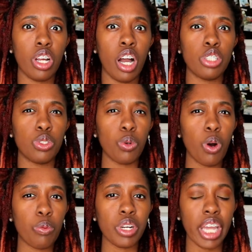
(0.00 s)
a
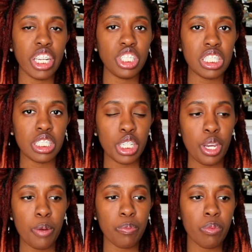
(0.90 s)
dual
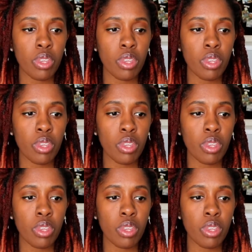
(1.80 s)
relationship